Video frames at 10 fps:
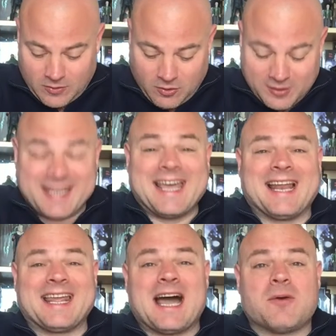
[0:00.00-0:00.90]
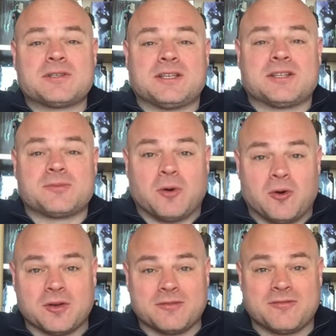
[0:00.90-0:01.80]
or in the early hours of this
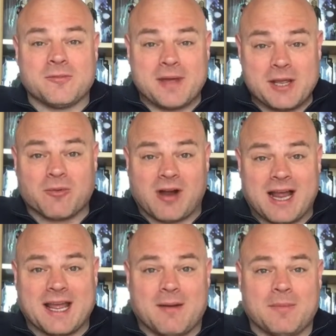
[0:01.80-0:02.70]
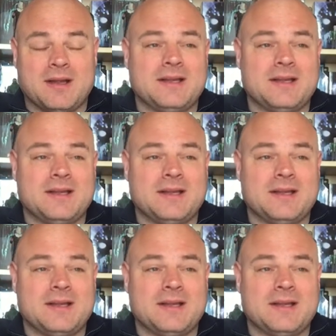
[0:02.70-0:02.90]
morning for me where I am,